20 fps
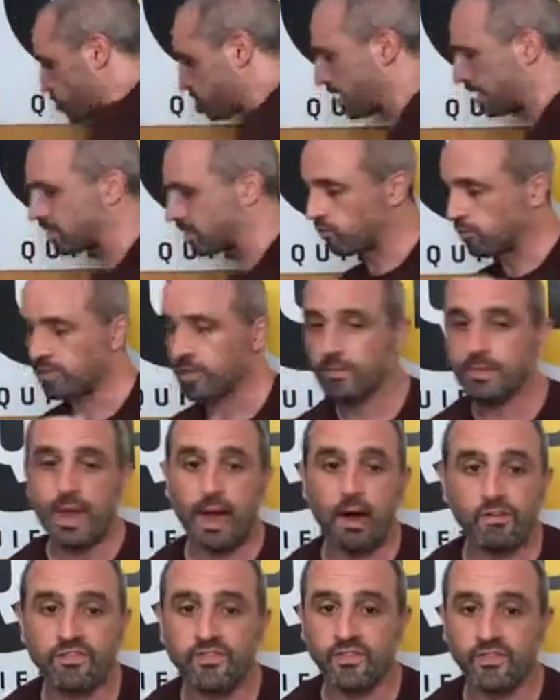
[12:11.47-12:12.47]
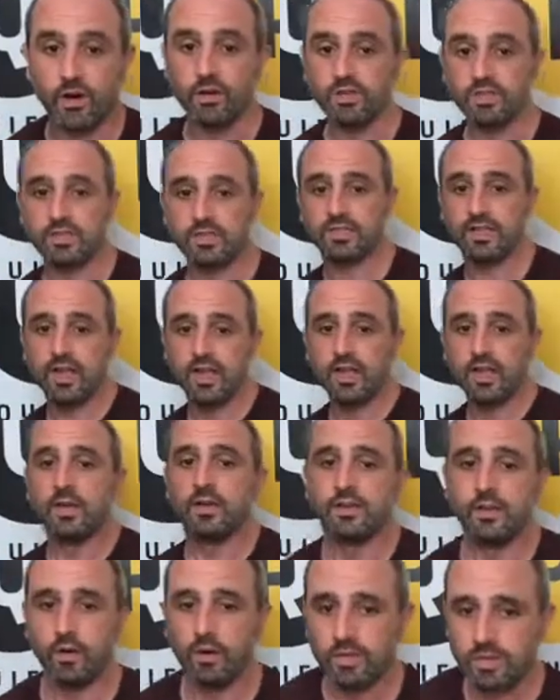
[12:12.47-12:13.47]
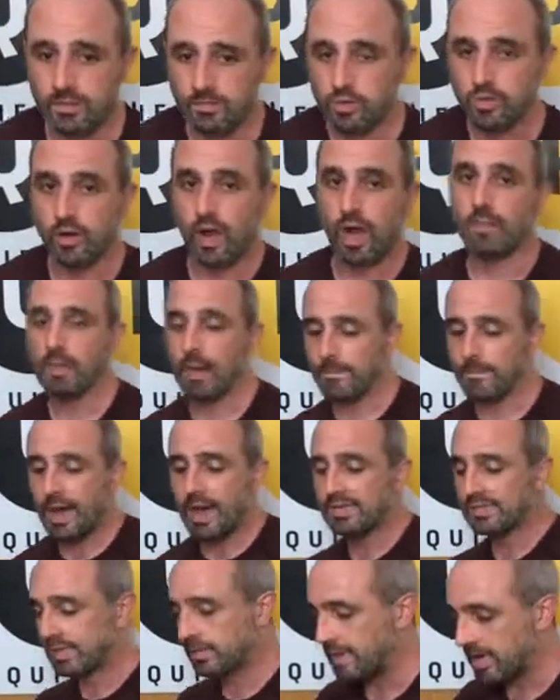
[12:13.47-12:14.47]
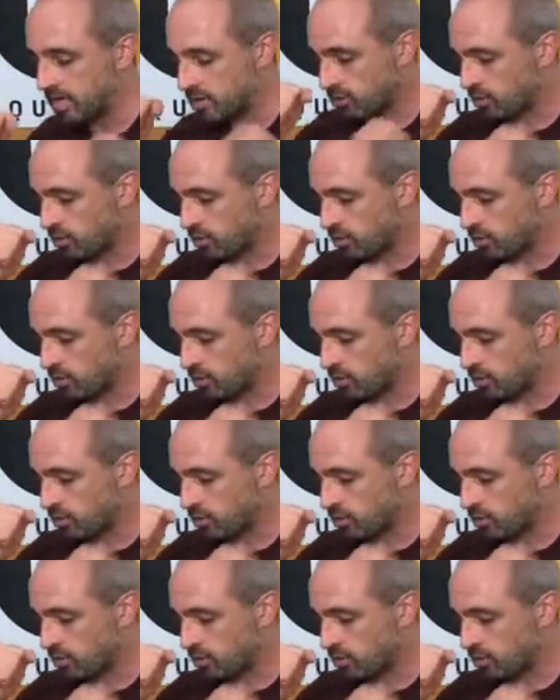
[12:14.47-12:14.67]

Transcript: Get the rhythm down first. Notice I'm trying my best to make